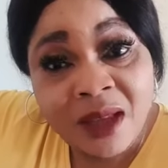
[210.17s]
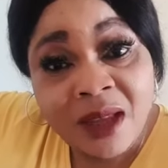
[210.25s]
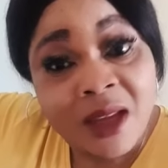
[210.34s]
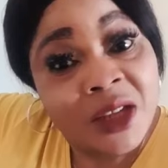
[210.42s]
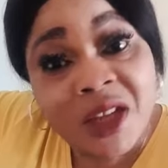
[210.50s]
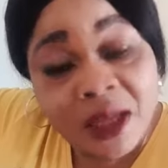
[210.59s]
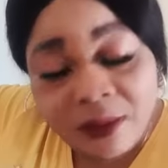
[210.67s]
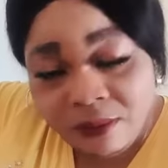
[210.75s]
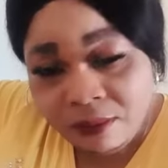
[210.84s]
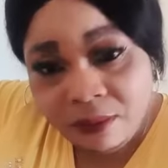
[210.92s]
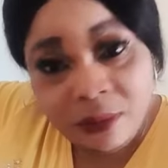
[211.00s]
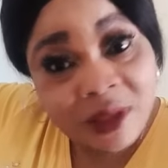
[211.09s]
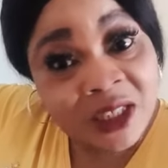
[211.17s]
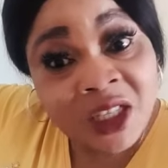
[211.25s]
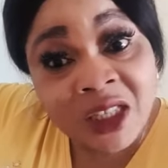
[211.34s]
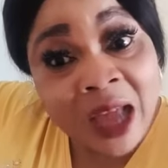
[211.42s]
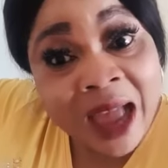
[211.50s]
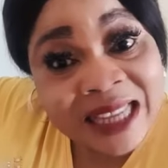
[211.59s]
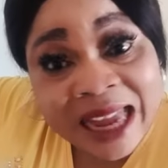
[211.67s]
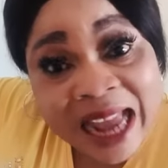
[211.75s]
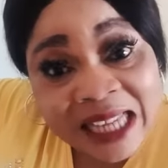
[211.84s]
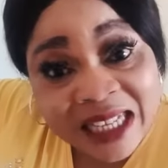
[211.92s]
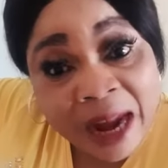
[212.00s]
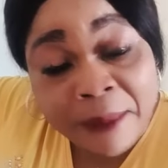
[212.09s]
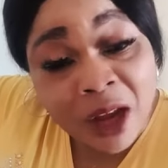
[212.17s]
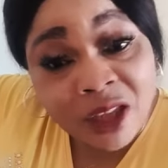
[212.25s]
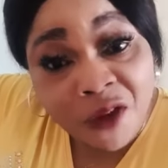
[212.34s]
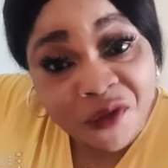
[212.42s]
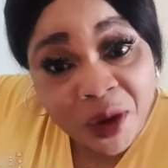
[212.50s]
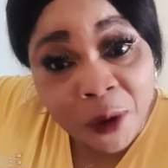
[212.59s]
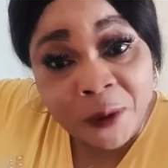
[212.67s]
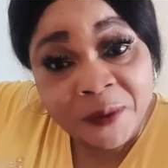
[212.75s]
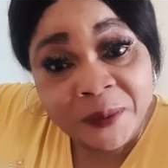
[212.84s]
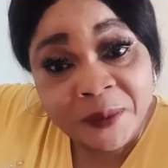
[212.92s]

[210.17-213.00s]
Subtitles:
She don't enter Nigeria because of you.